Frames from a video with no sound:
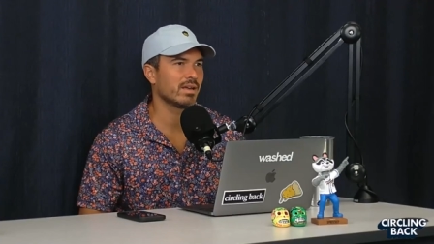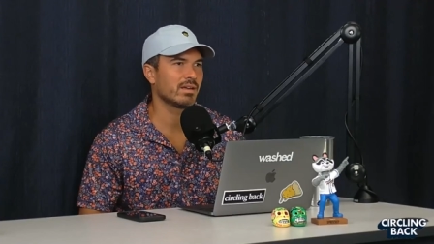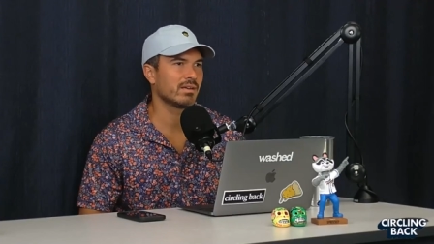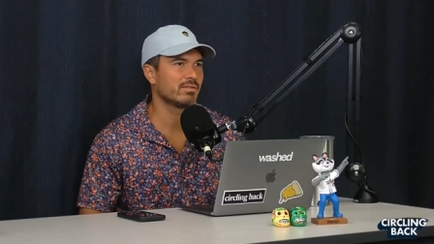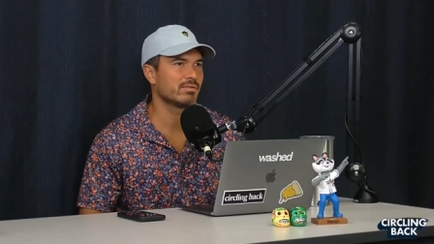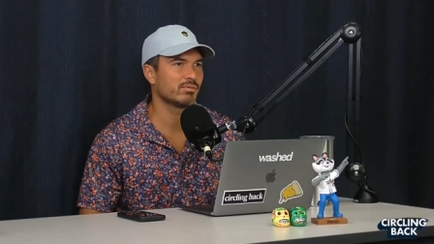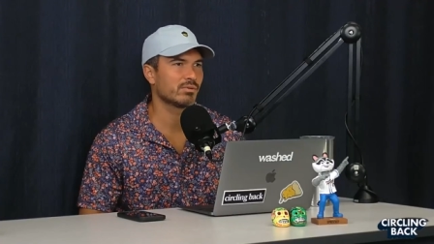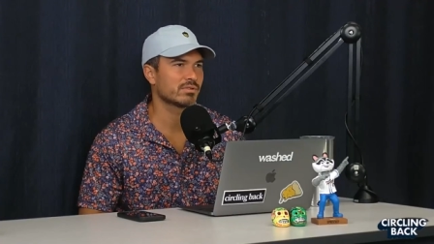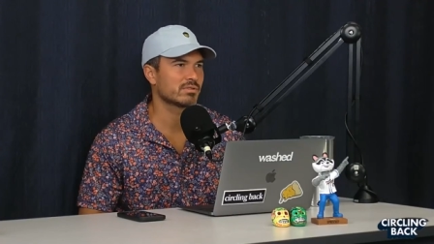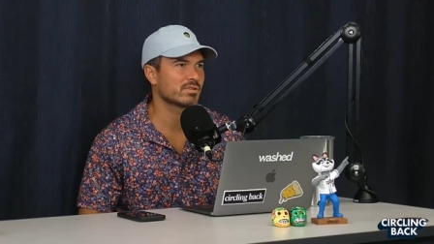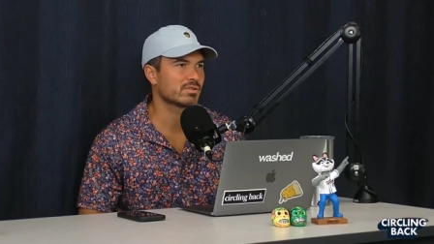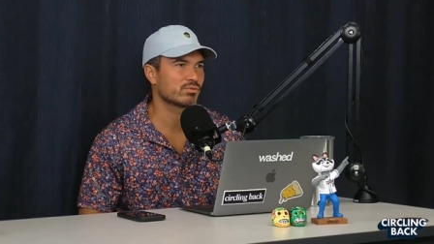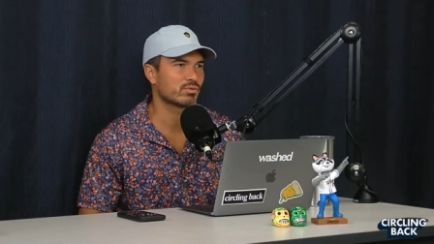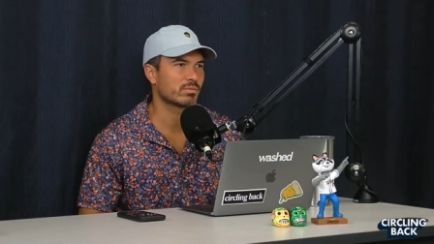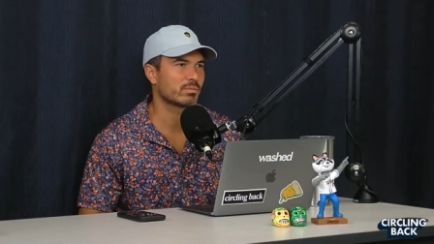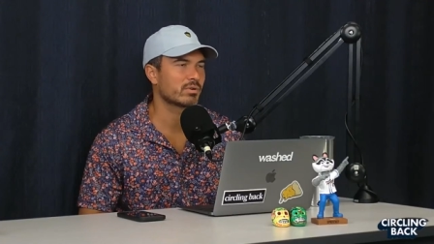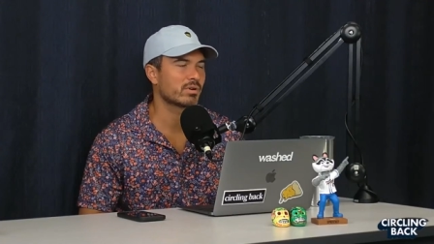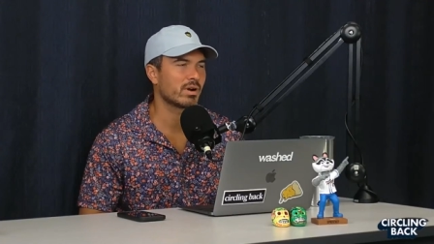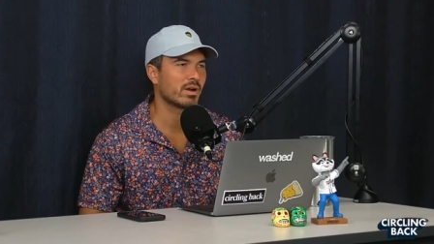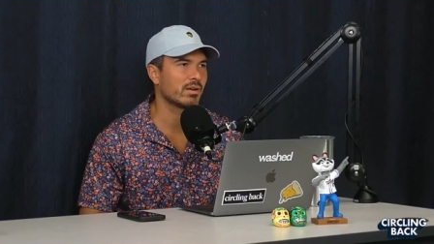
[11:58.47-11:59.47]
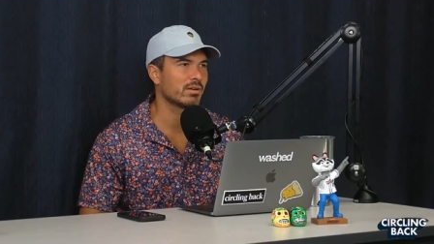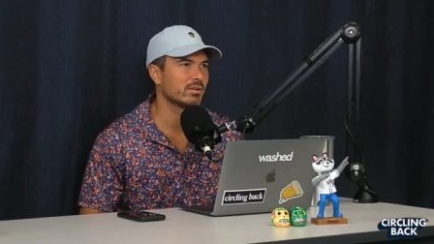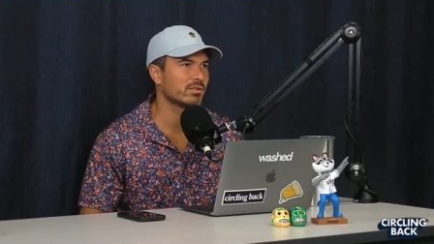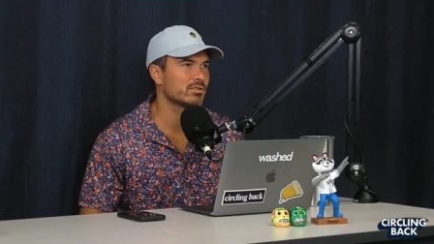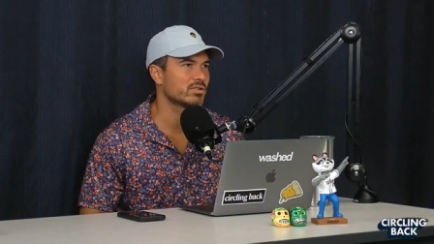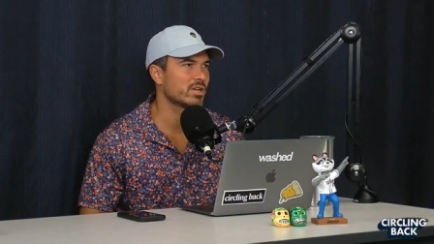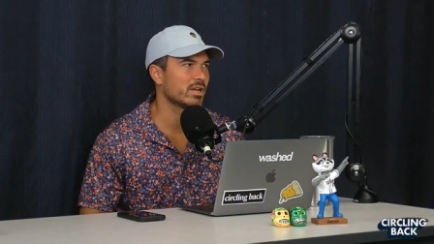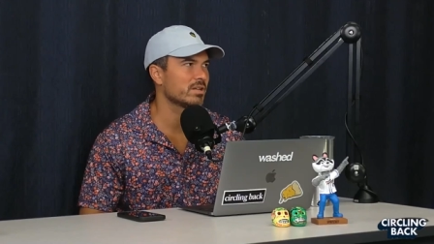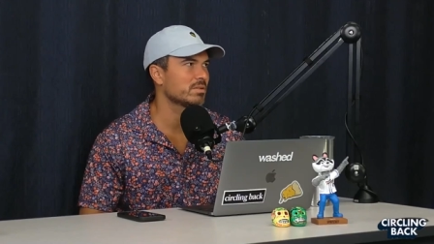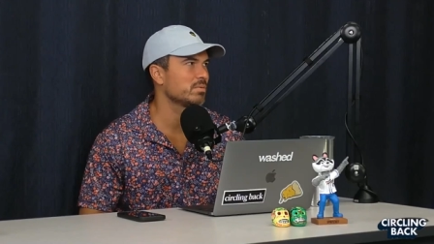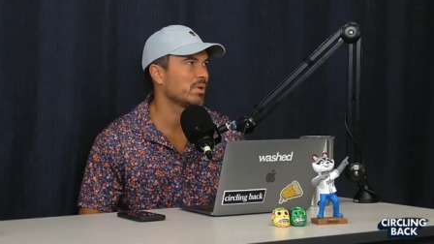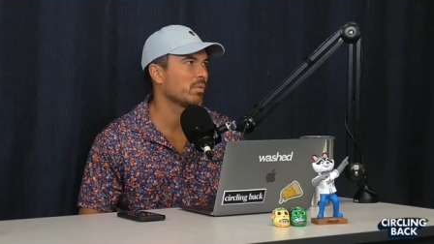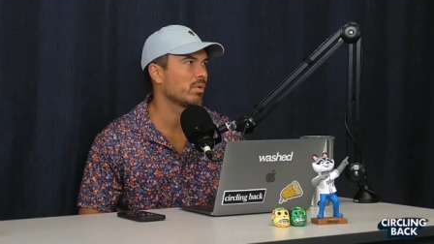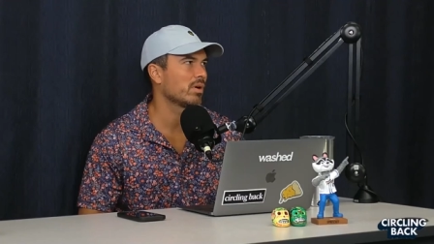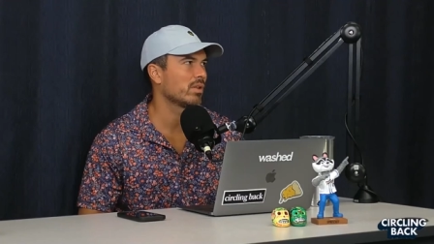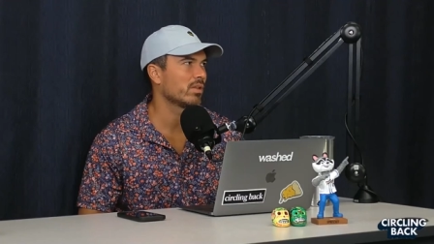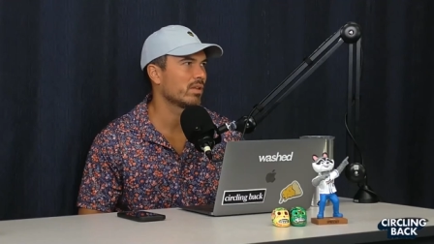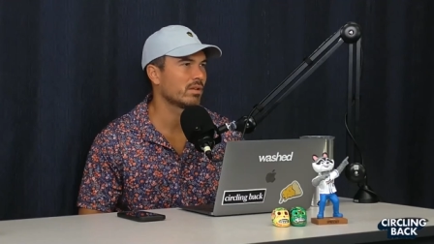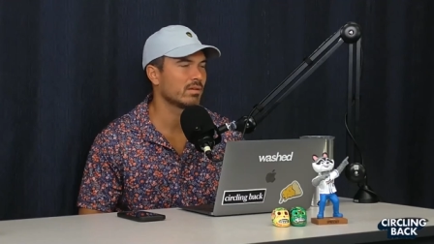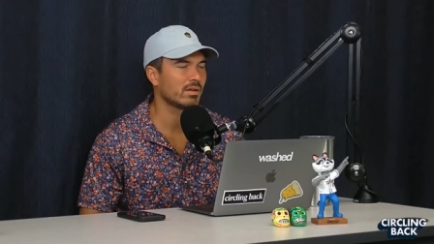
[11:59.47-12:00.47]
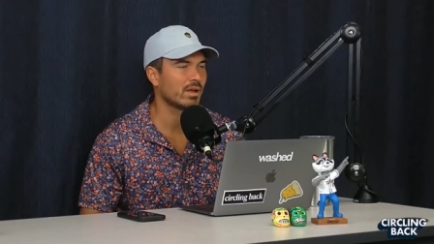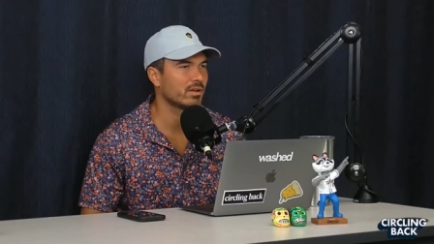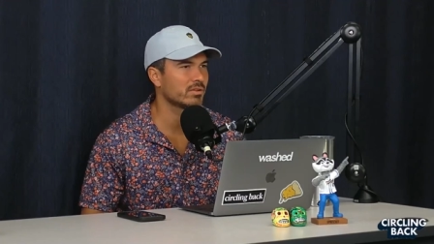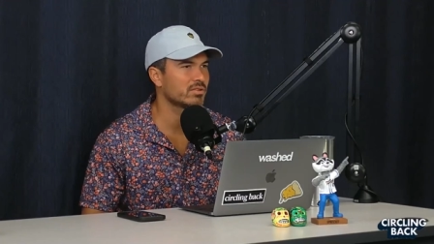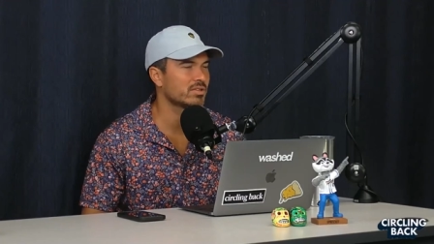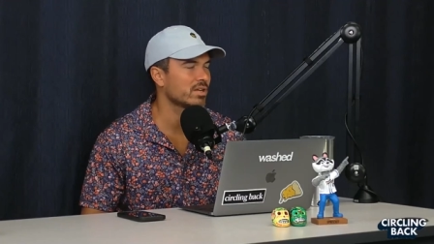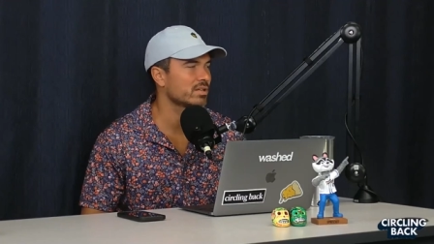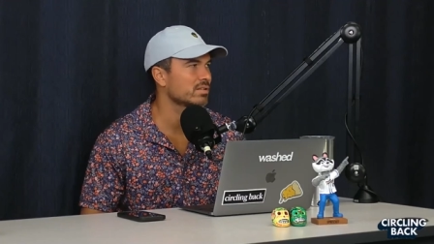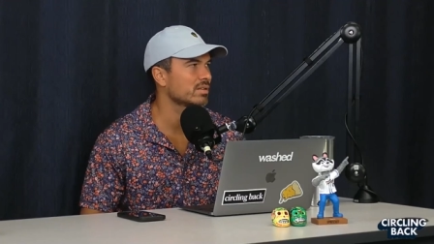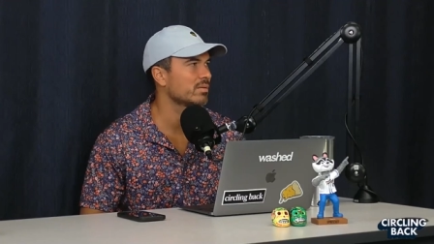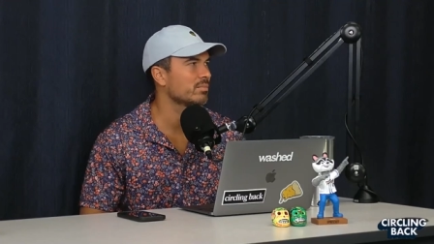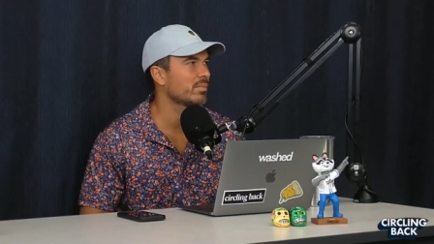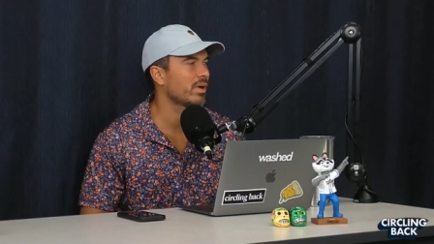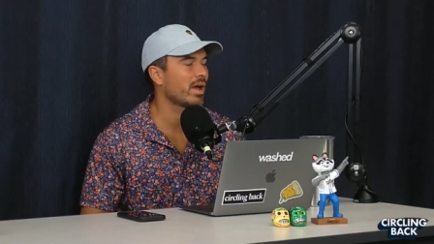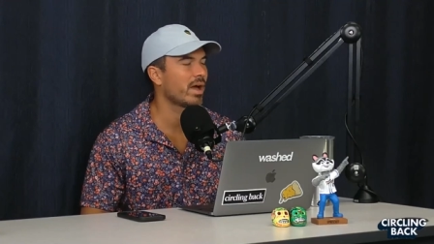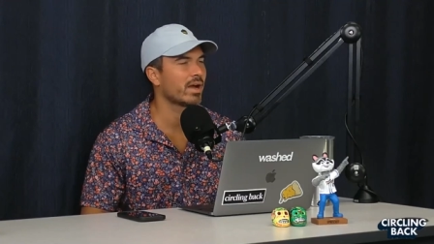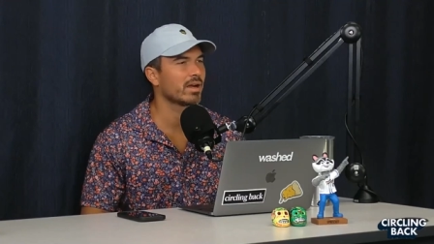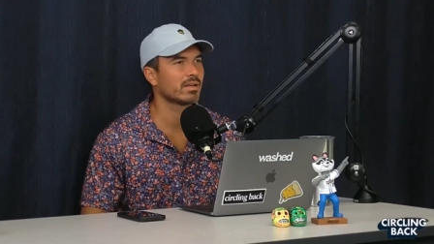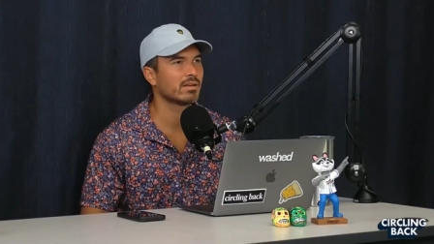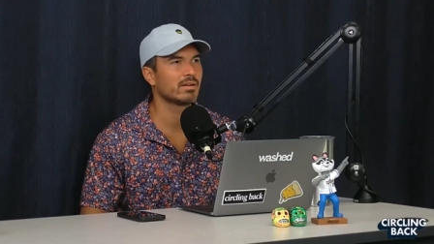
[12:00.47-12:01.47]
He wants to swim around and chase me, and then I'll chase him back.